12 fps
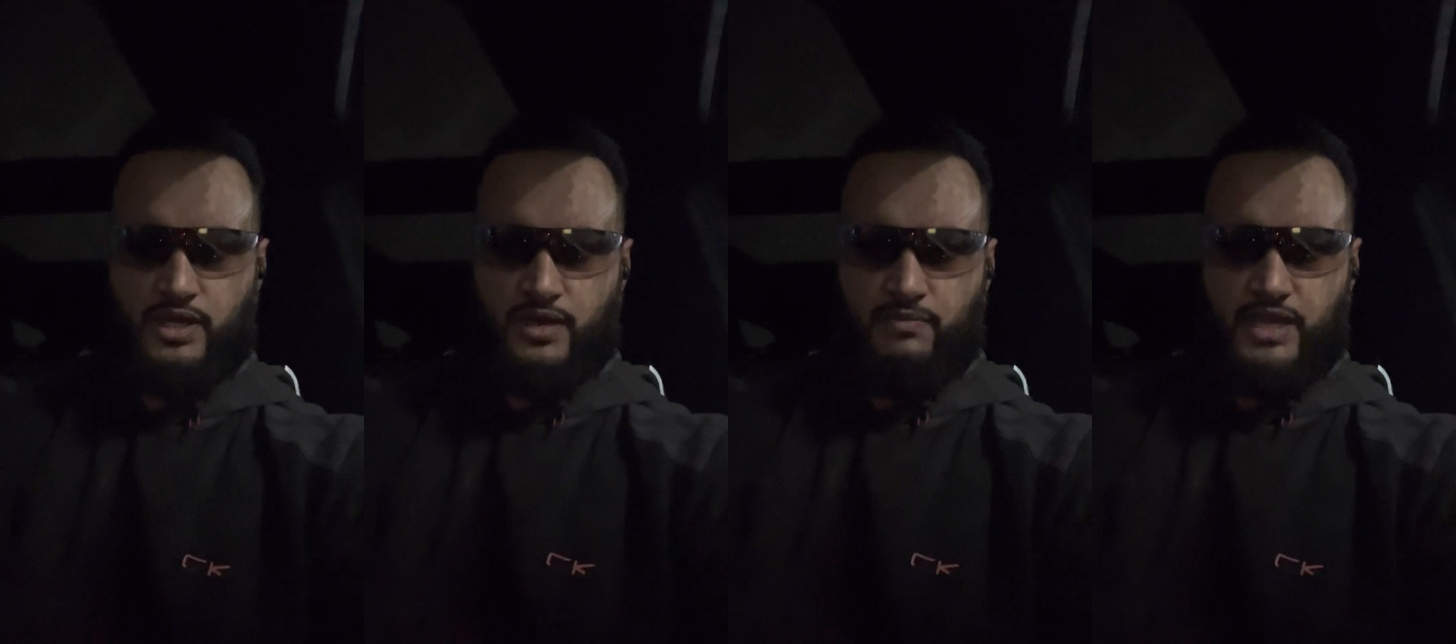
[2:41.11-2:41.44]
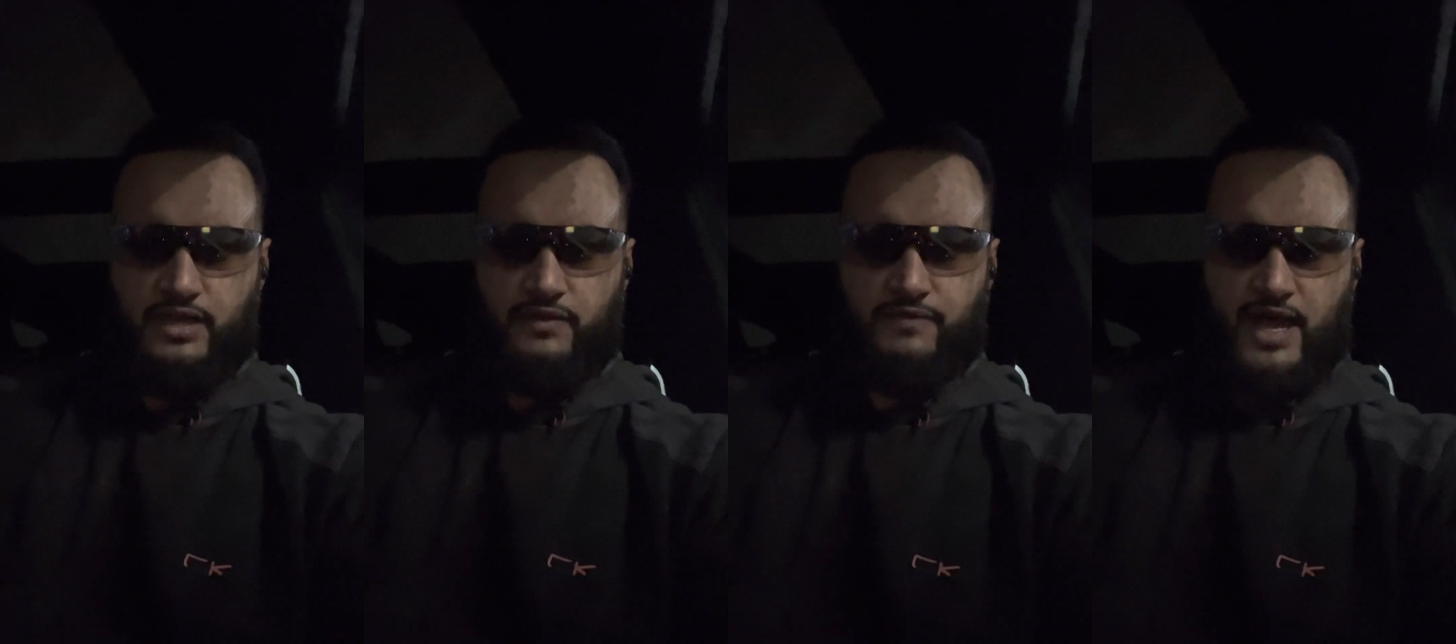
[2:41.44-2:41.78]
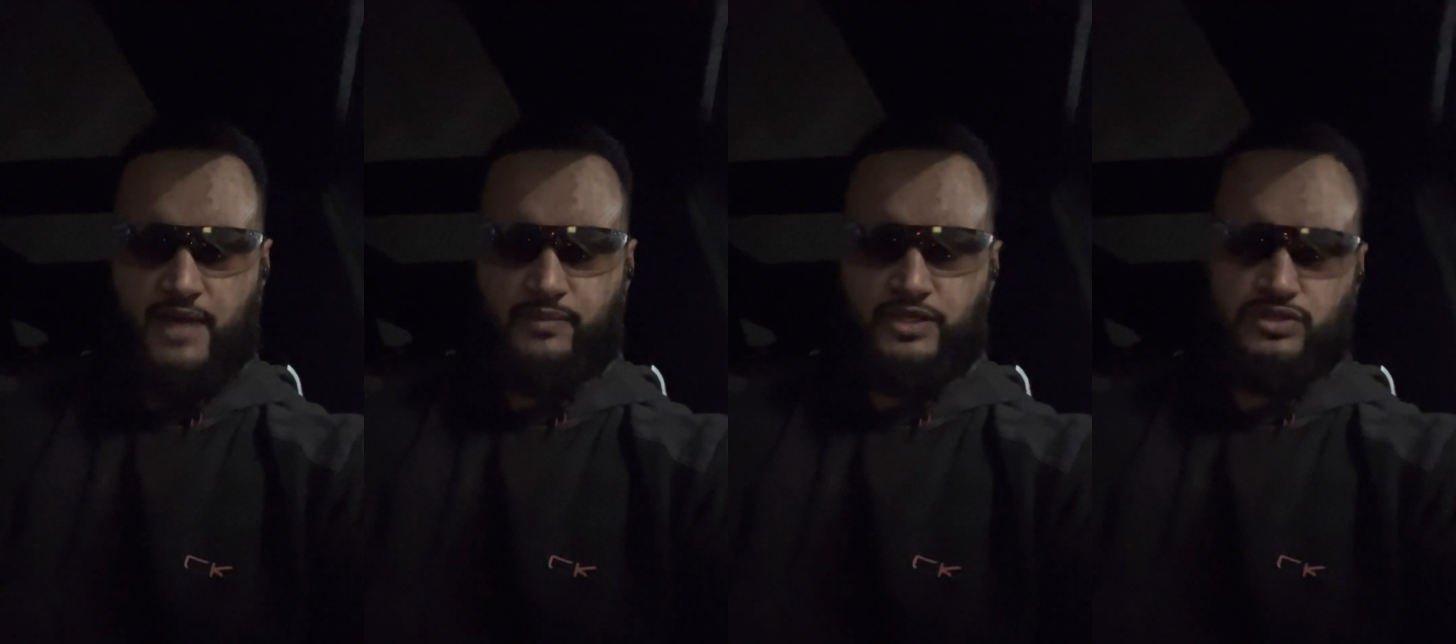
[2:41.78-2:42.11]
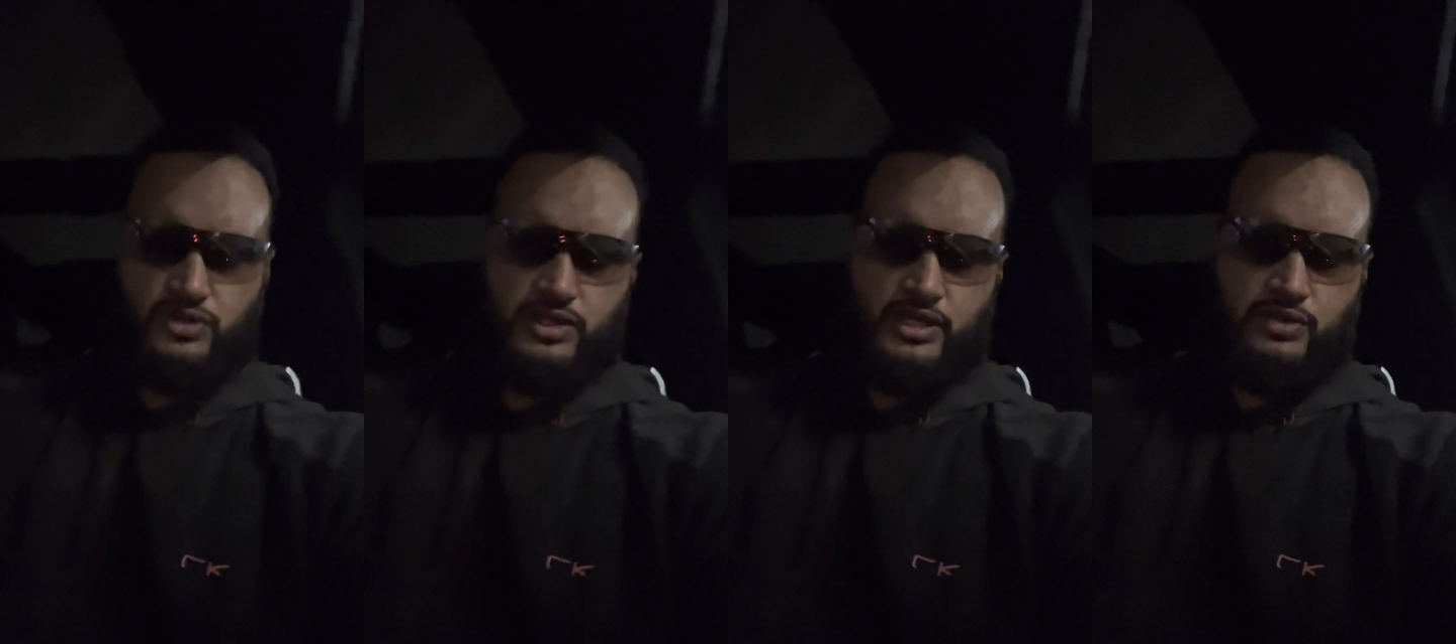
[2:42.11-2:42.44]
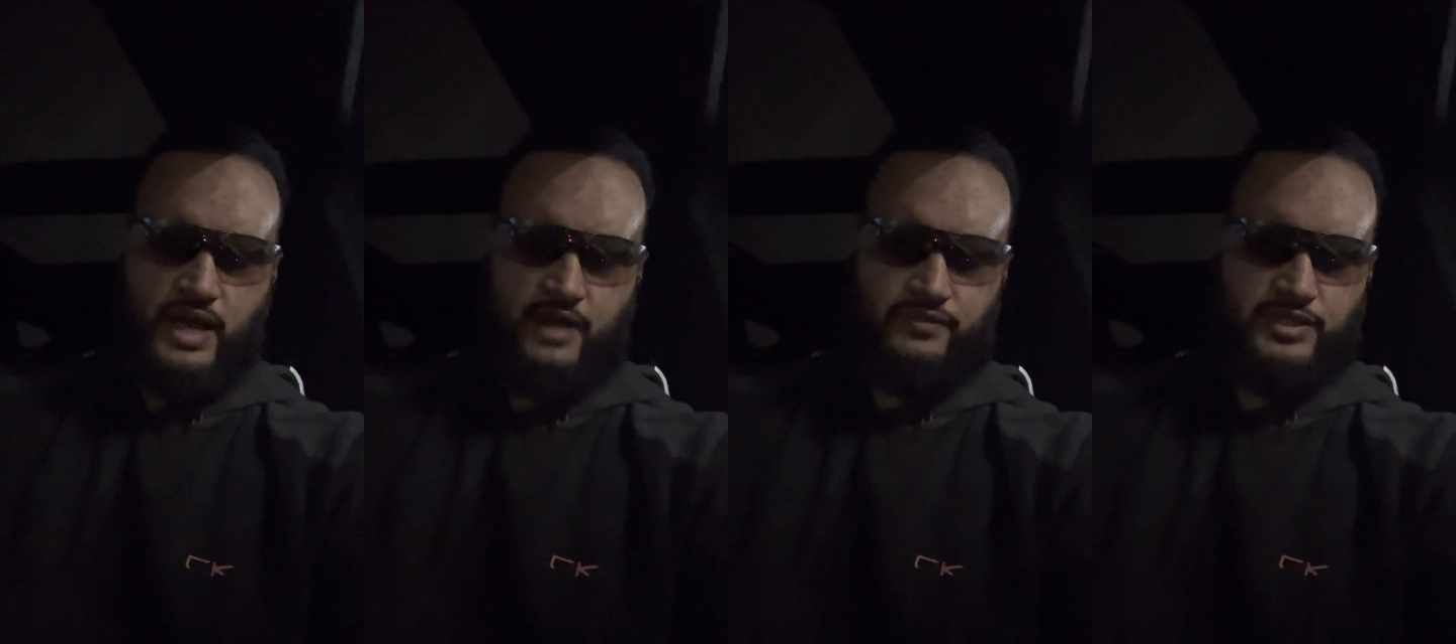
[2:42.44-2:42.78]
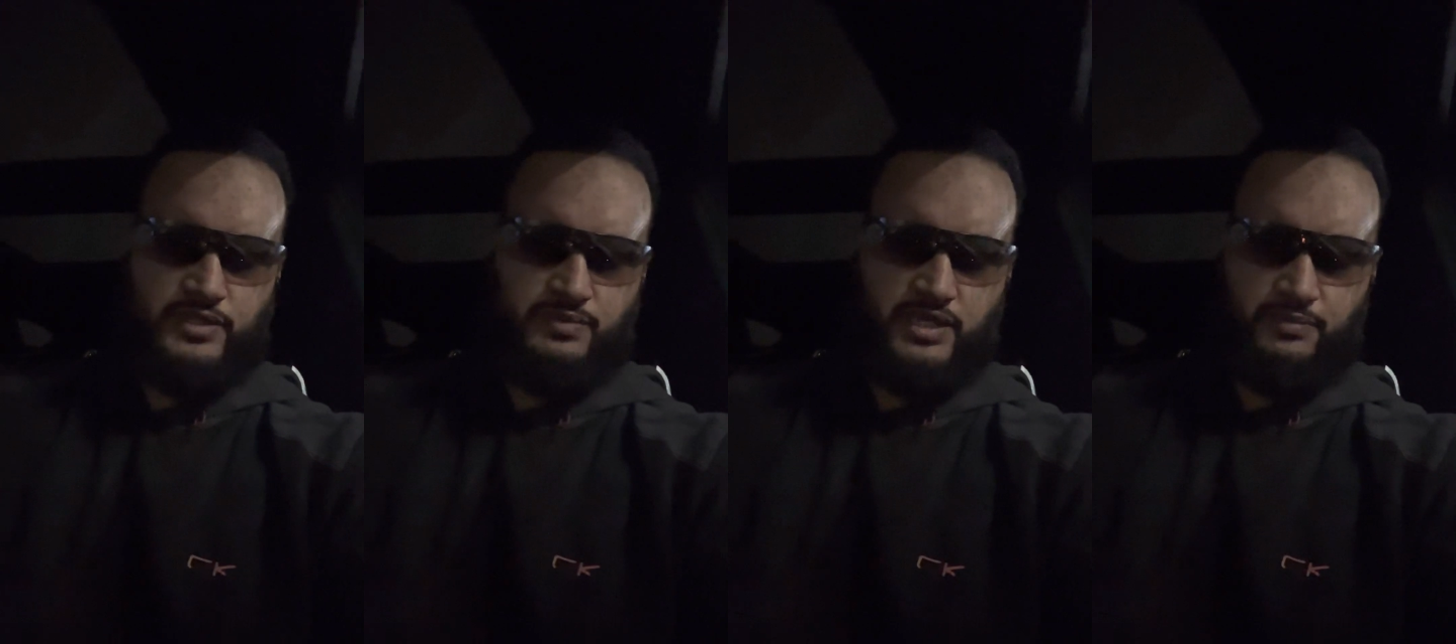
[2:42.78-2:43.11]
making families. So then you have these
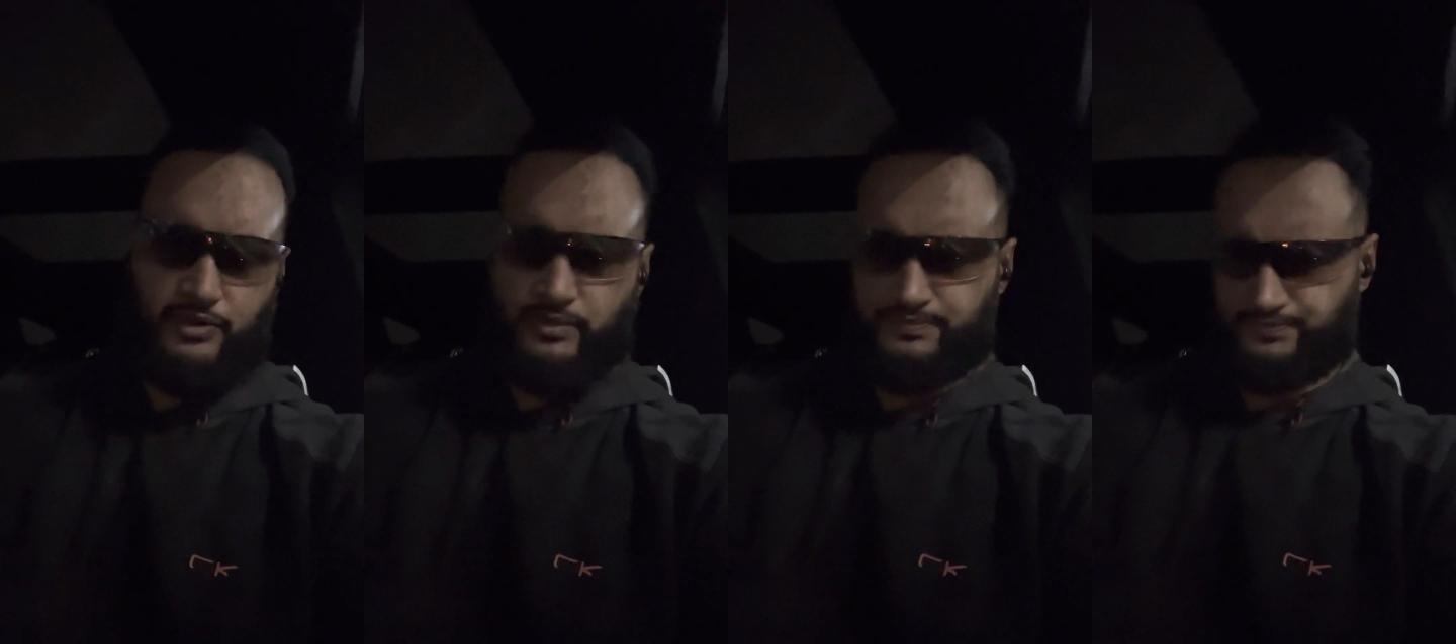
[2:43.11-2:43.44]
people,